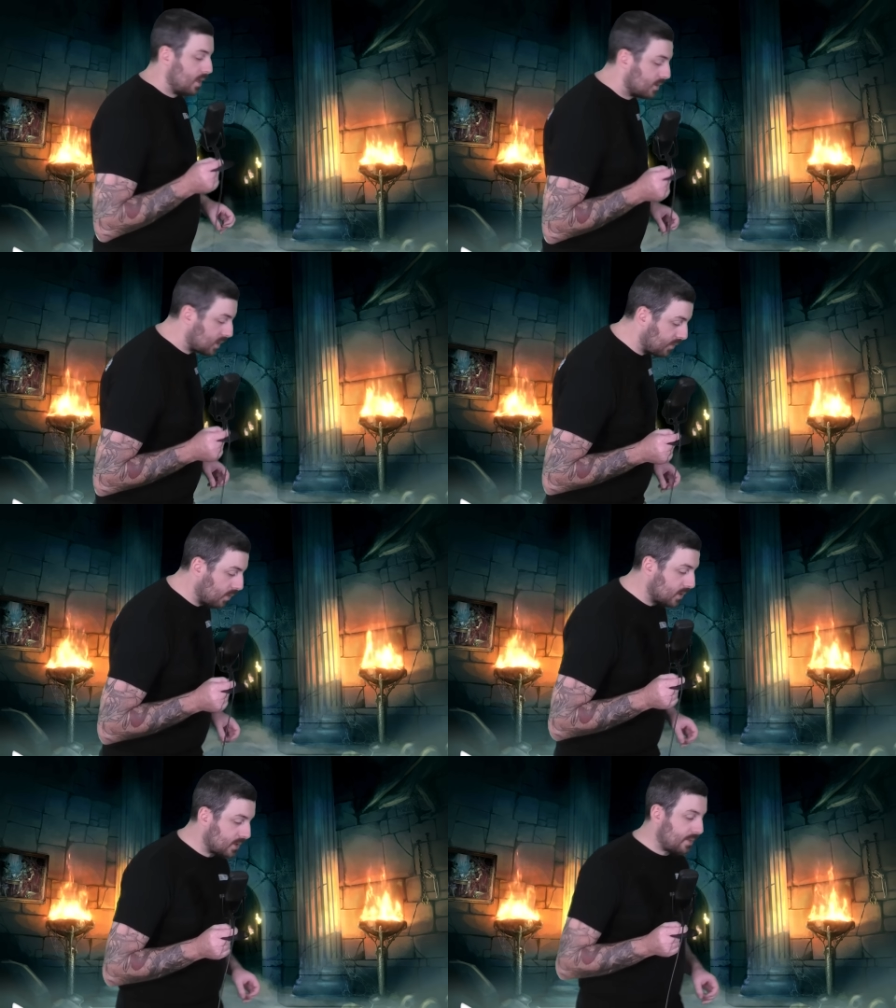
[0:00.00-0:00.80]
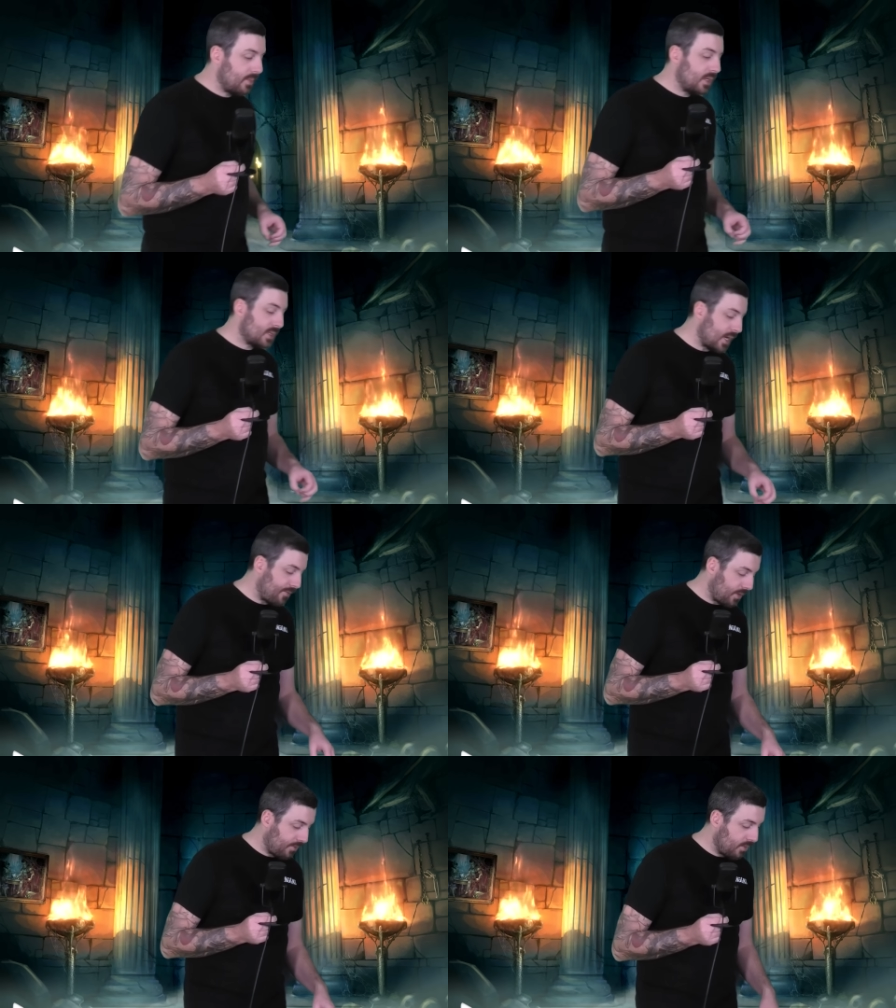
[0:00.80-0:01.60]
So if you want to see me
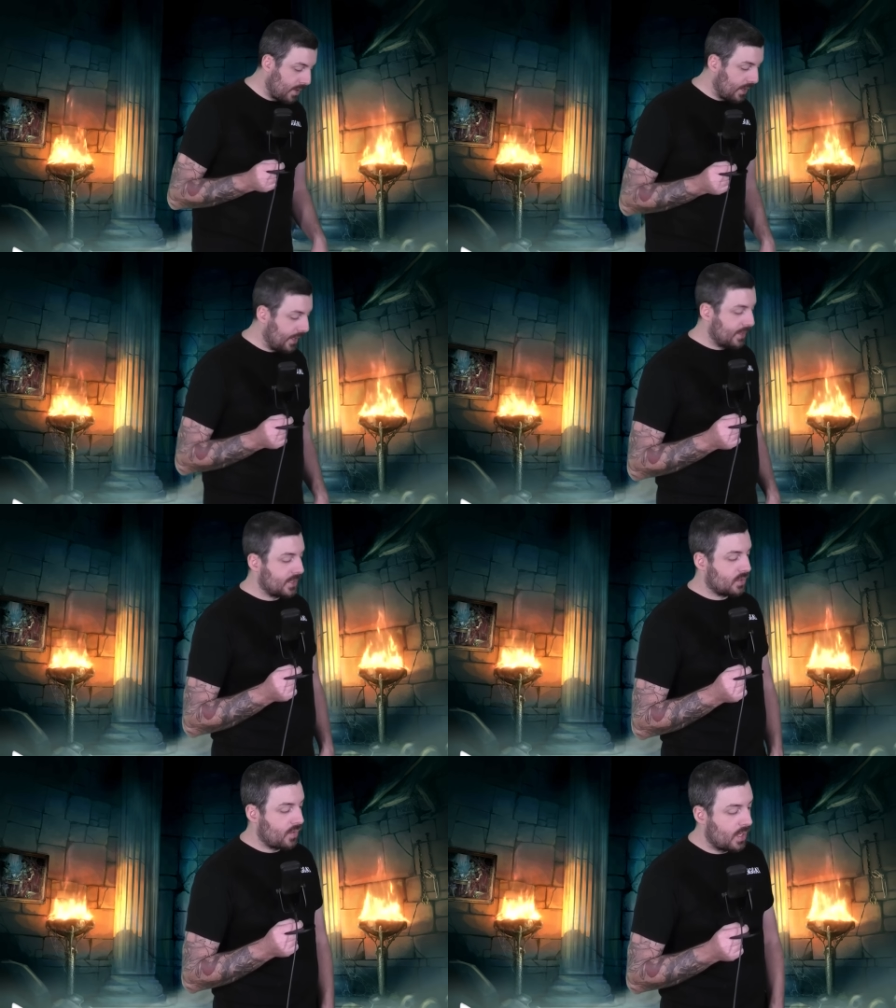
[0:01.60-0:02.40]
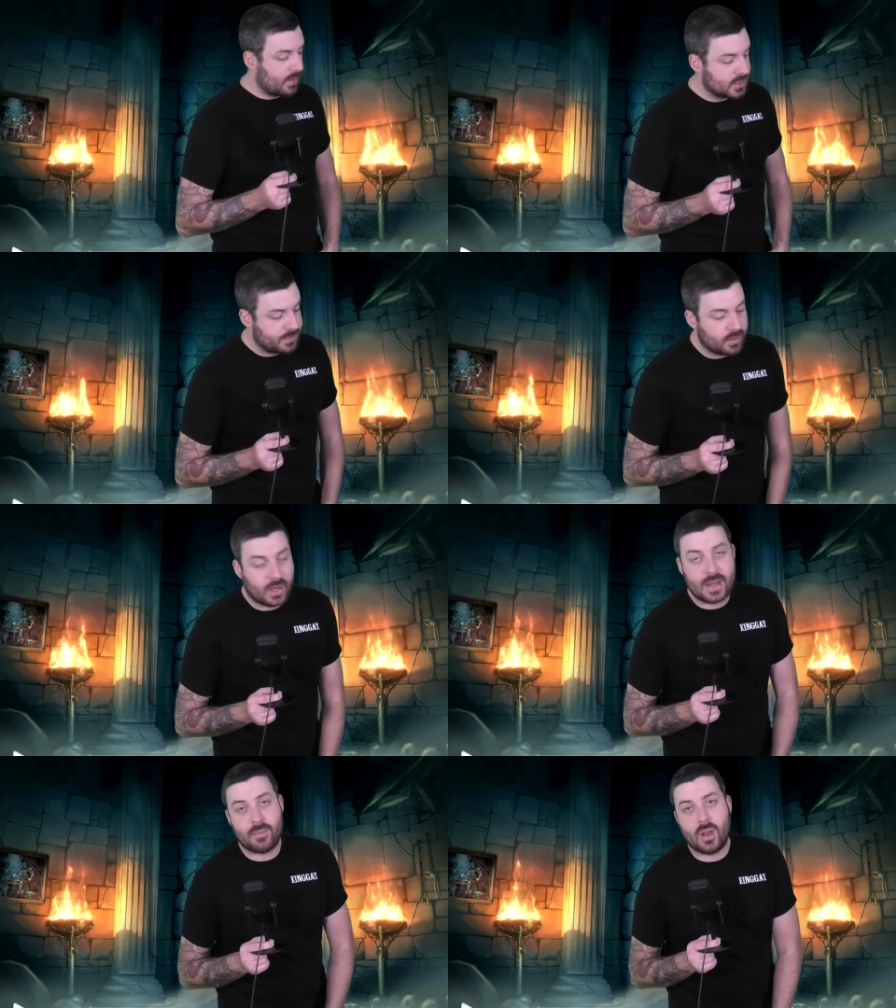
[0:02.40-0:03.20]
suffer through my League 6 randomized build,
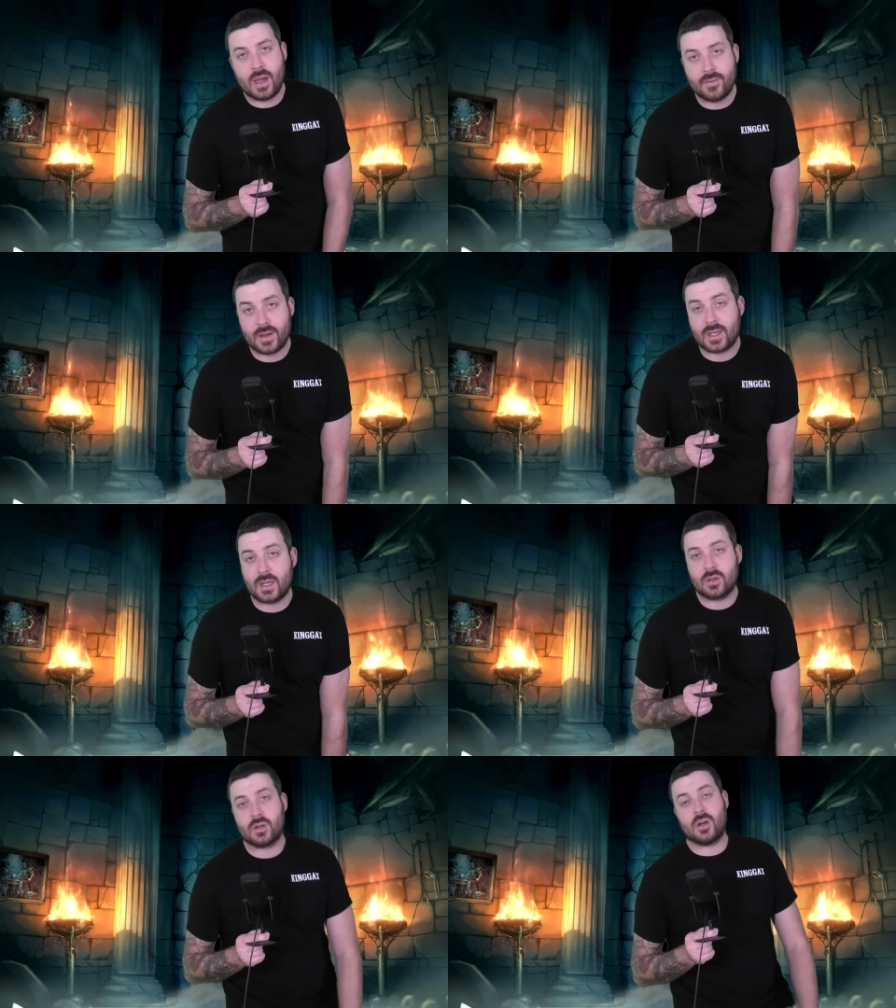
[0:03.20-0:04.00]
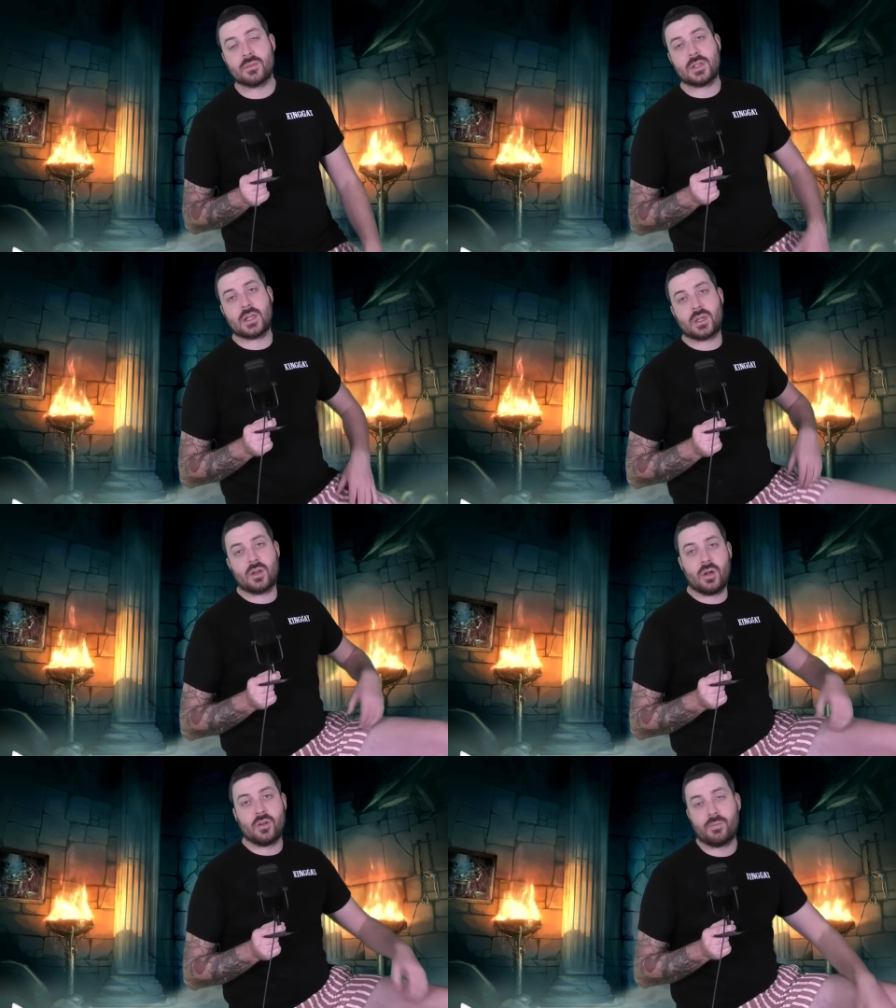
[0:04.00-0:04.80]
I am live at
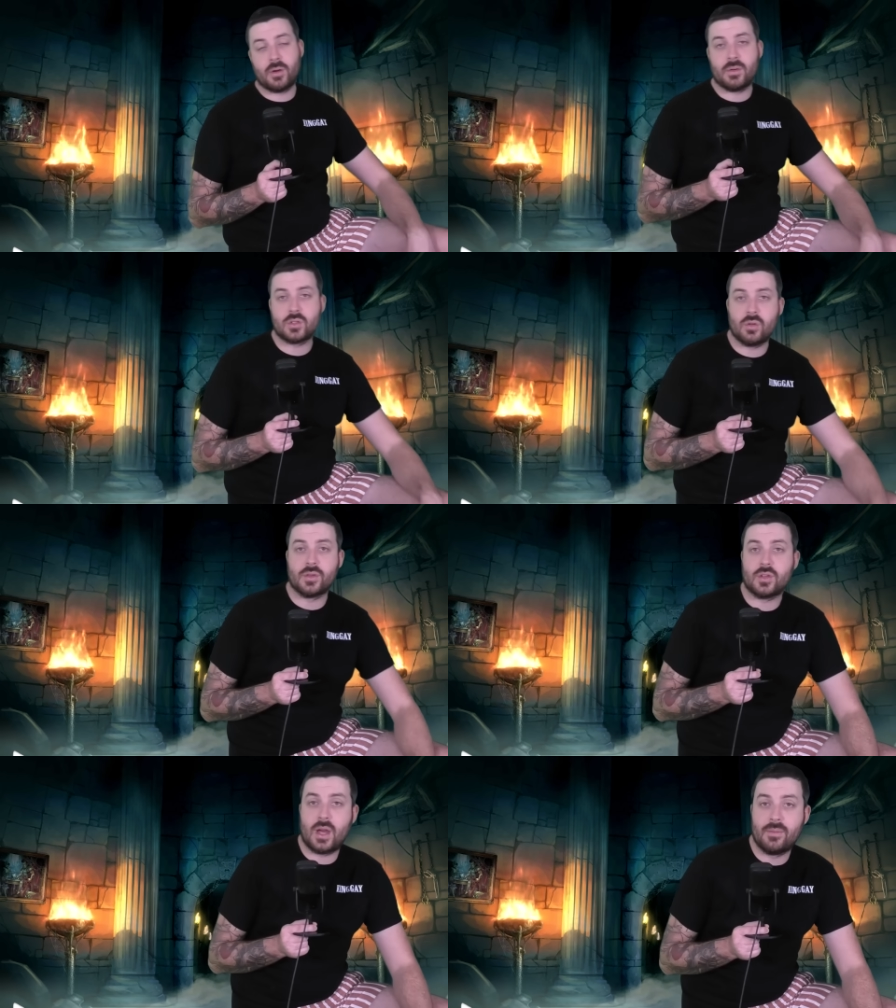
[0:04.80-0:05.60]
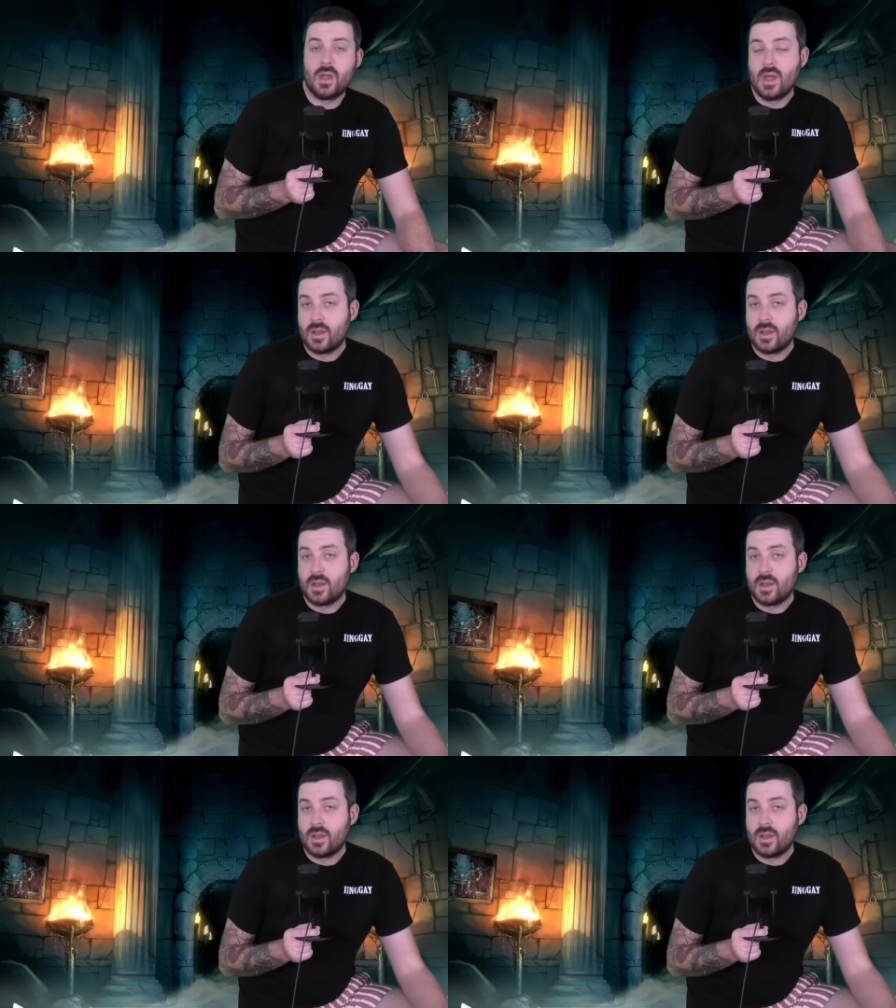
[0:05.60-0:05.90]
kick.com/KingCondor pretty much all the time.